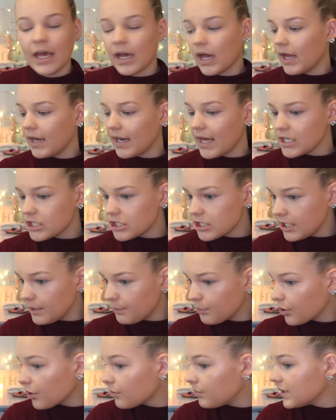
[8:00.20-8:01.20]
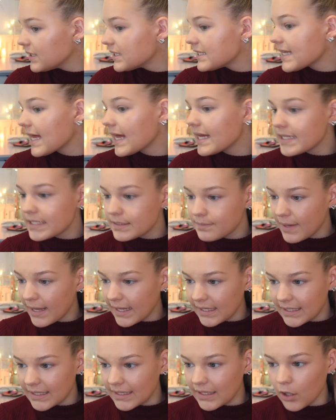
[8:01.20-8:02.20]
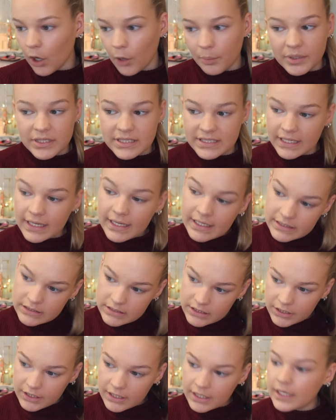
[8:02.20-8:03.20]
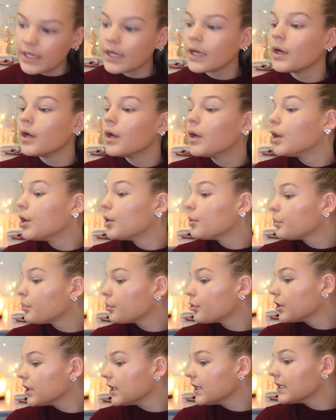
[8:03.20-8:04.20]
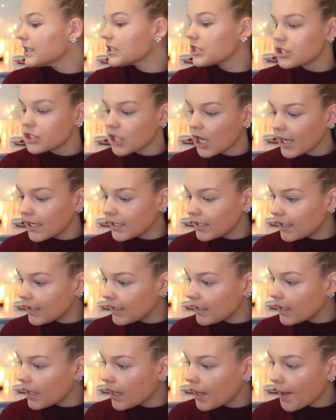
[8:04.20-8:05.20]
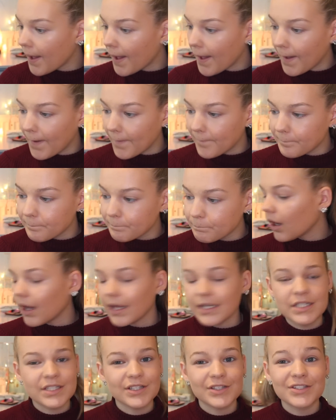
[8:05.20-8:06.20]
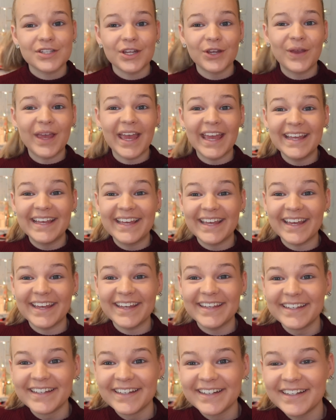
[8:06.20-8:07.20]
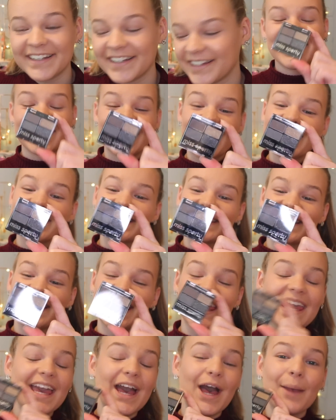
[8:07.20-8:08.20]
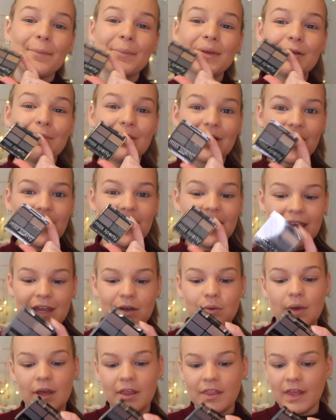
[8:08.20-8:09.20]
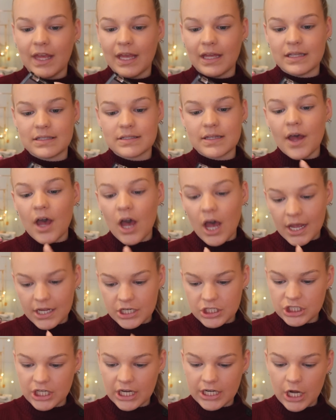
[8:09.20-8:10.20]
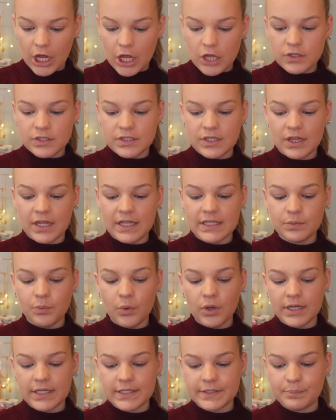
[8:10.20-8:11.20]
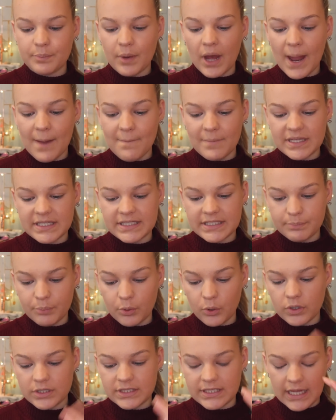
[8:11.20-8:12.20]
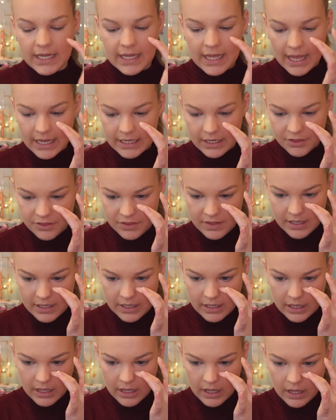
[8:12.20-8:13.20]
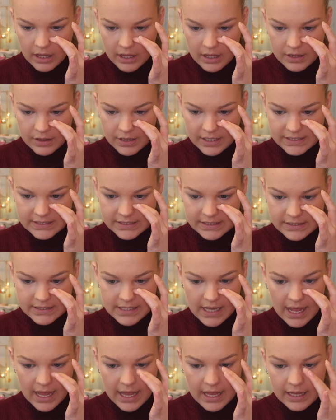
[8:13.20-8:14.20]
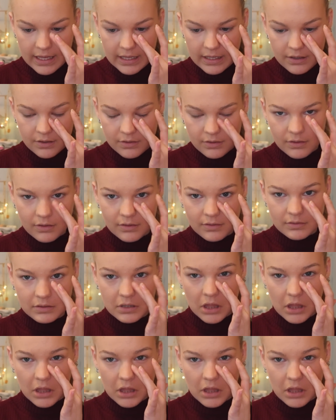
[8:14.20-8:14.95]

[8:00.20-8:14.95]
I'd actually probably say it's made it the opposite. It's looking pretty shiny. I just look so cakey. The next thing I'm going to be going in with is eyeshadow. So this one is by Miss Sporty, and I think this is a, oh,